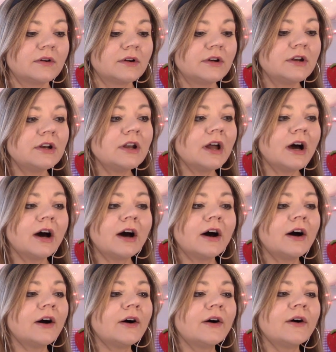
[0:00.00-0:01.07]

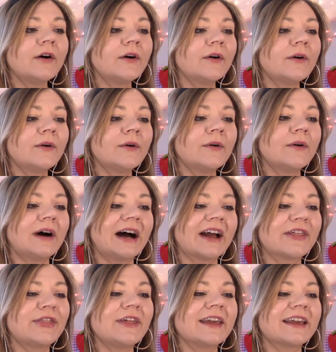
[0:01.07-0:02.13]
No, I
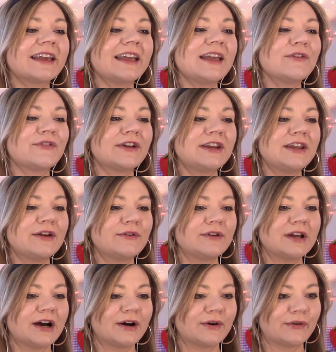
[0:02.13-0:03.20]
think even you
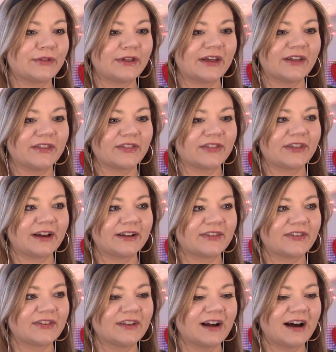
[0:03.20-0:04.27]
know that
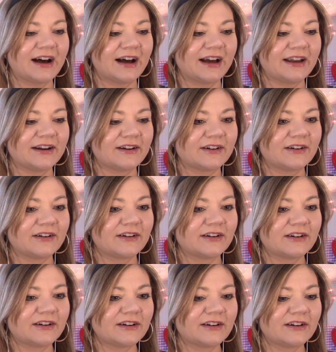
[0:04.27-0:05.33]
that's not
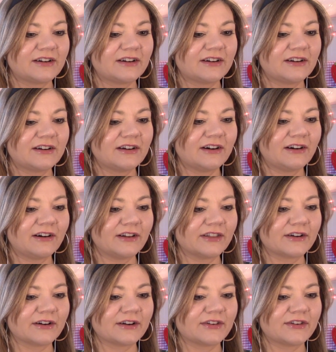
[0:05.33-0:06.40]
all
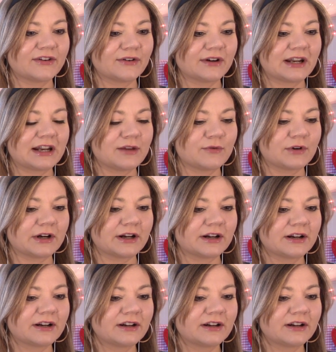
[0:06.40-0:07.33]
there is to it anymore.